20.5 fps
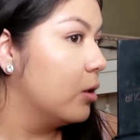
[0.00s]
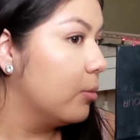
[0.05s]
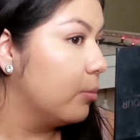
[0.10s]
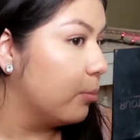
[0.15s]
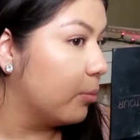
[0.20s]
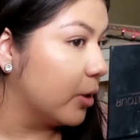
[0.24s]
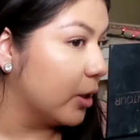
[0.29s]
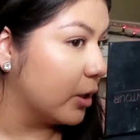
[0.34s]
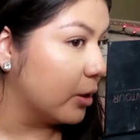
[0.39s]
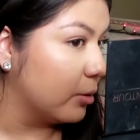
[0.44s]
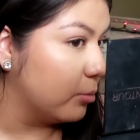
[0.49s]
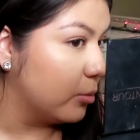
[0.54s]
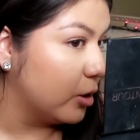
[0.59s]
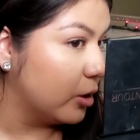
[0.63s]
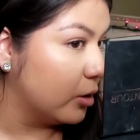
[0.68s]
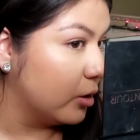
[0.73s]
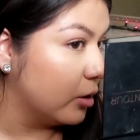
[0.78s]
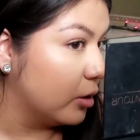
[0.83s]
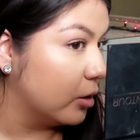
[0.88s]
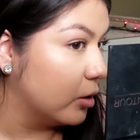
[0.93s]
but I
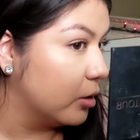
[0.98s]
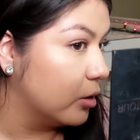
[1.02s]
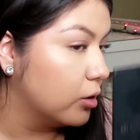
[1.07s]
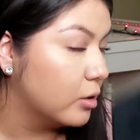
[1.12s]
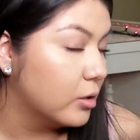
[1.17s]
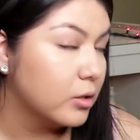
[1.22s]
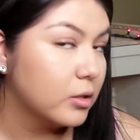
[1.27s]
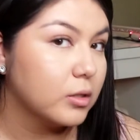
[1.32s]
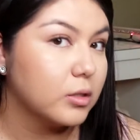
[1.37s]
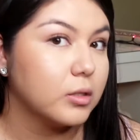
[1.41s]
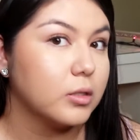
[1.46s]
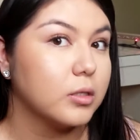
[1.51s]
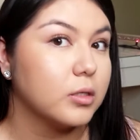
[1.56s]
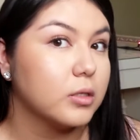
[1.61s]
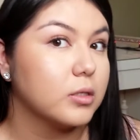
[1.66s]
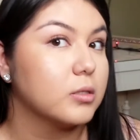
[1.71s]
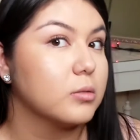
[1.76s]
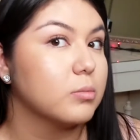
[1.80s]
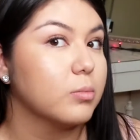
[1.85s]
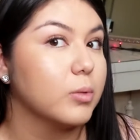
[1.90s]
mean
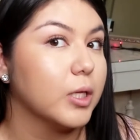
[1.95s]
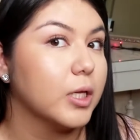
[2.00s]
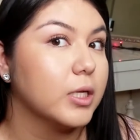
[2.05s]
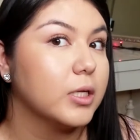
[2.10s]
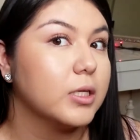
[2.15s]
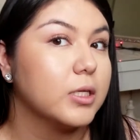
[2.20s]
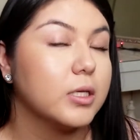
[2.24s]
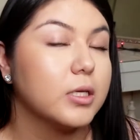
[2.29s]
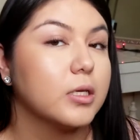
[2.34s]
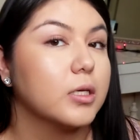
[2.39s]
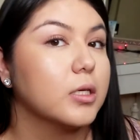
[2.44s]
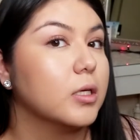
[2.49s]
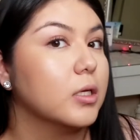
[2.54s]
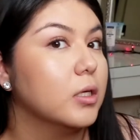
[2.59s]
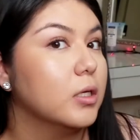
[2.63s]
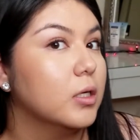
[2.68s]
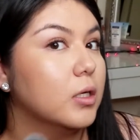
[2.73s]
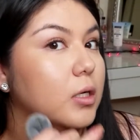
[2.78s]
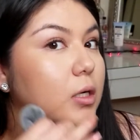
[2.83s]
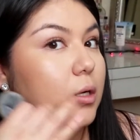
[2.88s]
it's blending
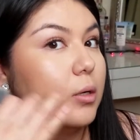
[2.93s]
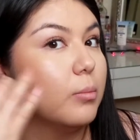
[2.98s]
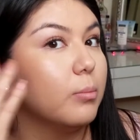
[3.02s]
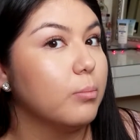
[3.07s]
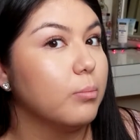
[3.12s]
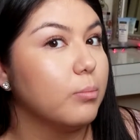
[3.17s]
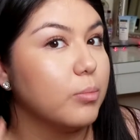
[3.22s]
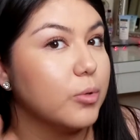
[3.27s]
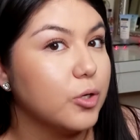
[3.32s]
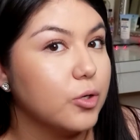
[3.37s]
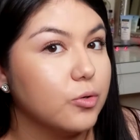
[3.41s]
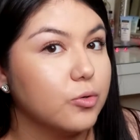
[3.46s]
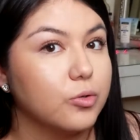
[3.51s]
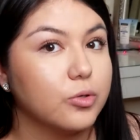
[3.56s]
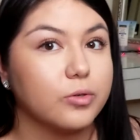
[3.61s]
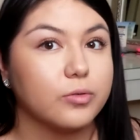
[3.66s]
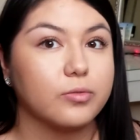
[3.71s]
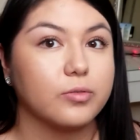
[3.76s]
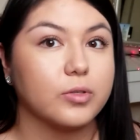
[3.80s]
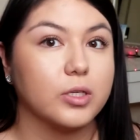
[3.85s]

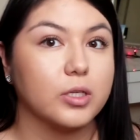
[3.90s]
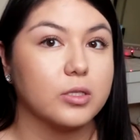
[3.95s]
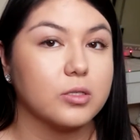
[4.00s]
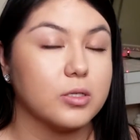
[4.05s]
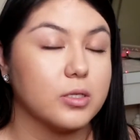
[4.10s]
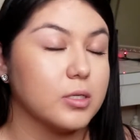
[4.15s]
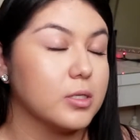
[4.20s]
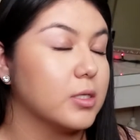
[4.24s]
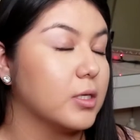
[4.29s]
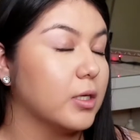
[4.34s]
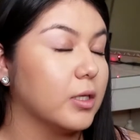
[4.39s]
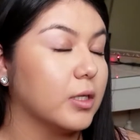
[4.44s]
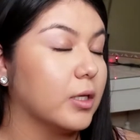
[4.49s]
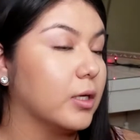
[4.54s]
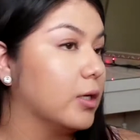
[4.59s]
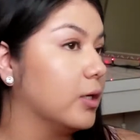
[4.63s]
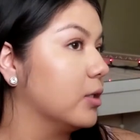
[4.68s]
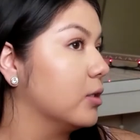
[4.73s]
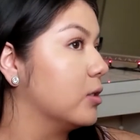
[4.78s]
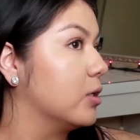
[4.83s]
beautifully into the skin. Like
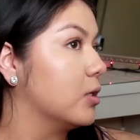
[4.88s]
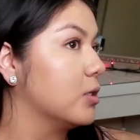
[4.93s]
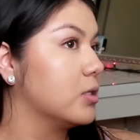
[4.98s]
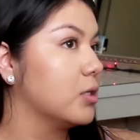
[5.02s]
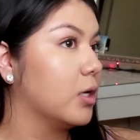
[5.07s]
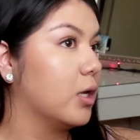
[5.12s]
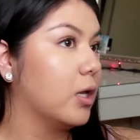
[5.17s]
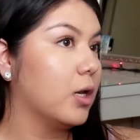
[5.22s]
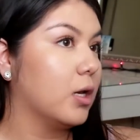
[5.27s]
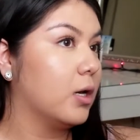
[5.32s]
it doesn't